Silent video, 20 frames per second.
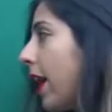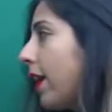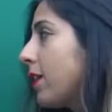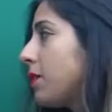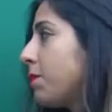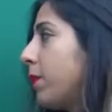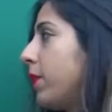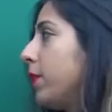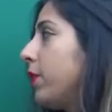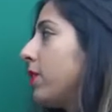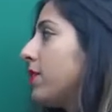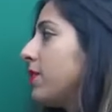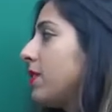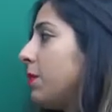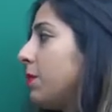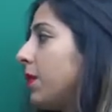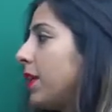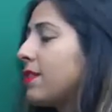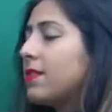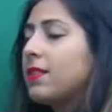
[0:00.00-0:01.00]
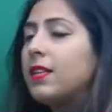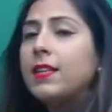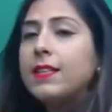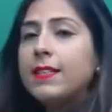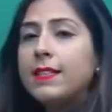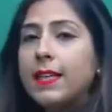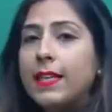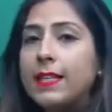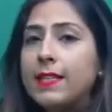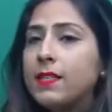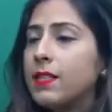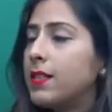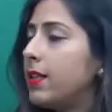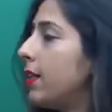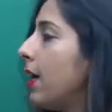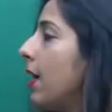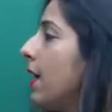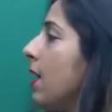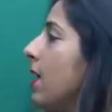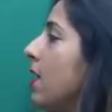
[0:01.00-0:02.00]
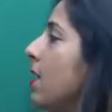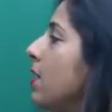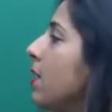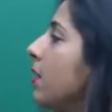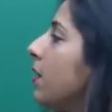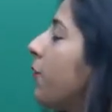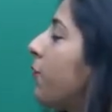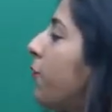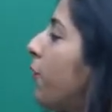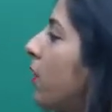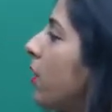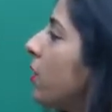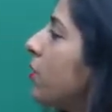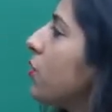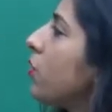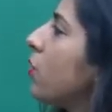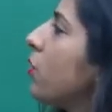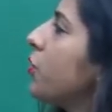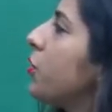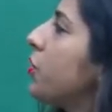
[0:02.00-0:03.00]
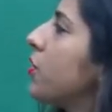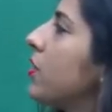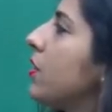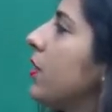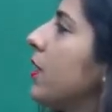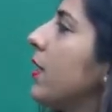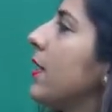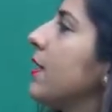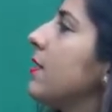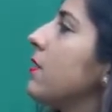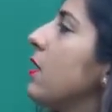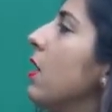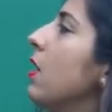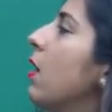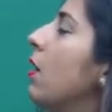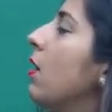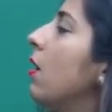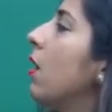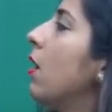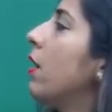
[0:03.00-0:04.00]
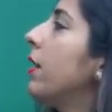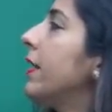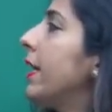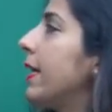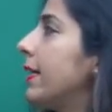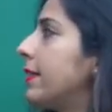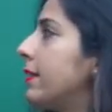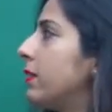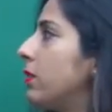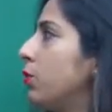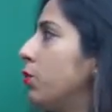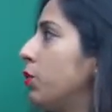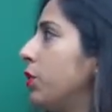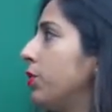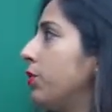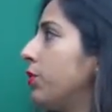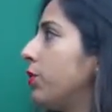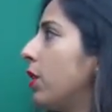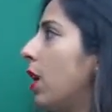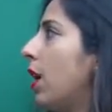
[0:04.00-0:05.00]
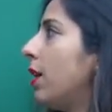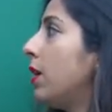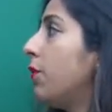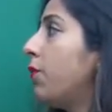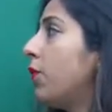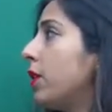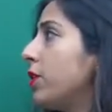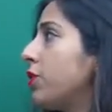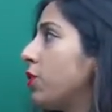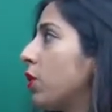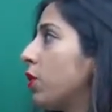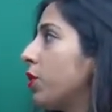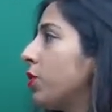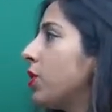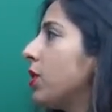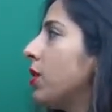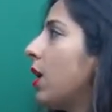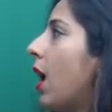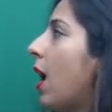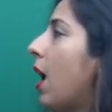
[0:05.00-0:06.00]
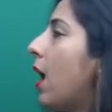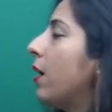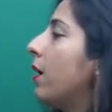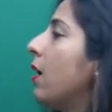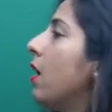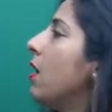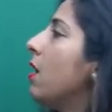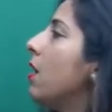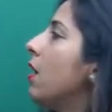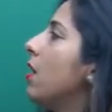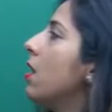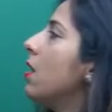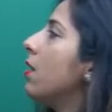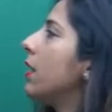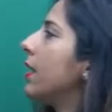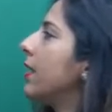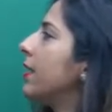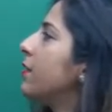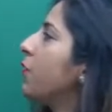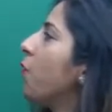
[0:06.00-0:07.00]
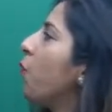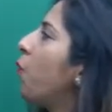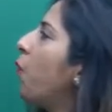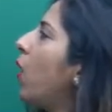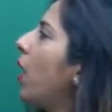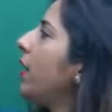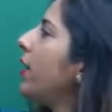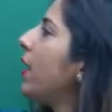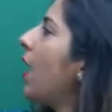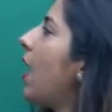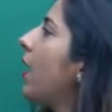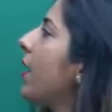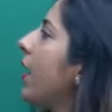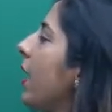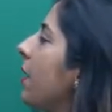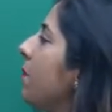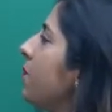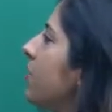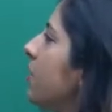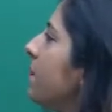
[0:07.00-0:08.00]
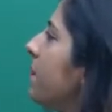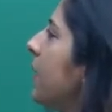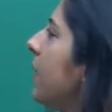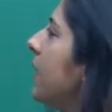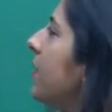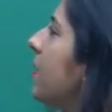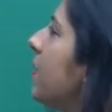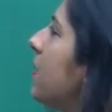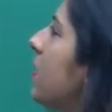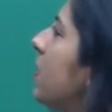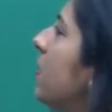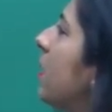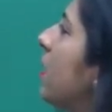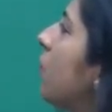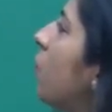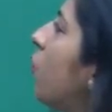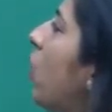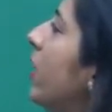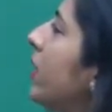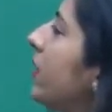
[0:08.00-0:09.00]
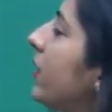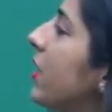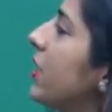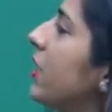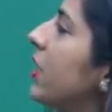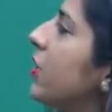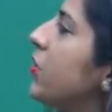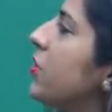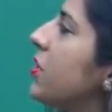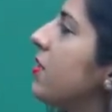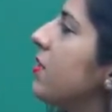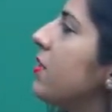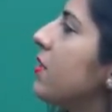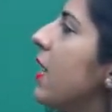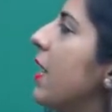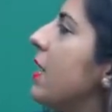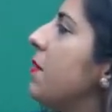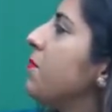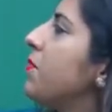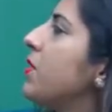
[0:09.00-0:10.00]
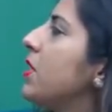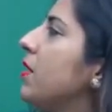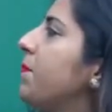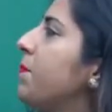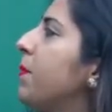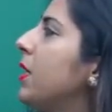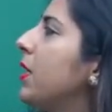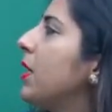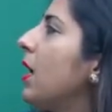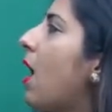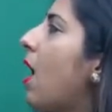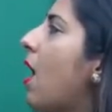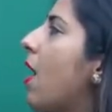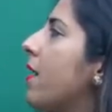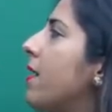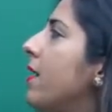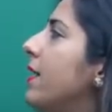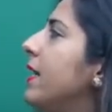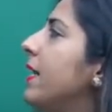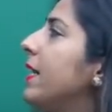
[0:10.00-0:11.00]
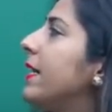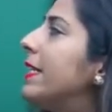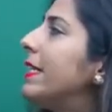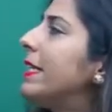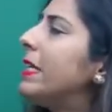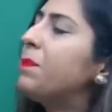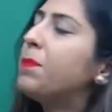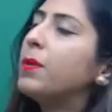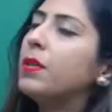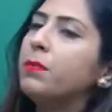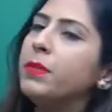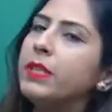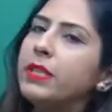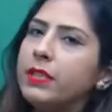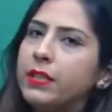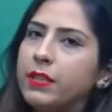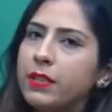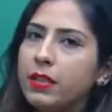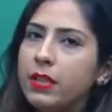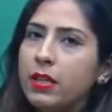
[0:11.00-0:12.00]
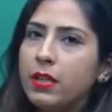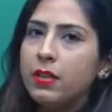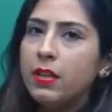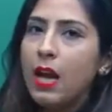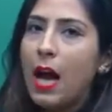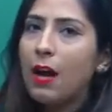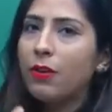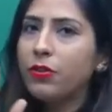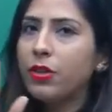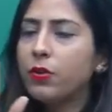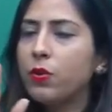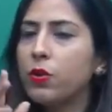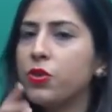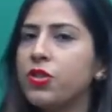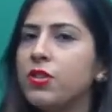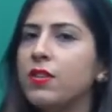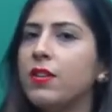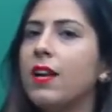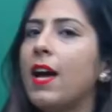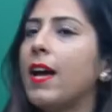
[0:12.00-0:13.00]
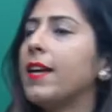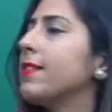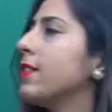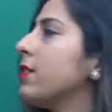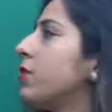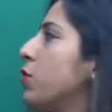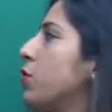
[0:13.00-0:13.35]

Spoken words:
as per your CBSE is concerned, the first question is, yes students, the first question is what are MTPs and under what conditions MTP are legally permitted? Now the question arises,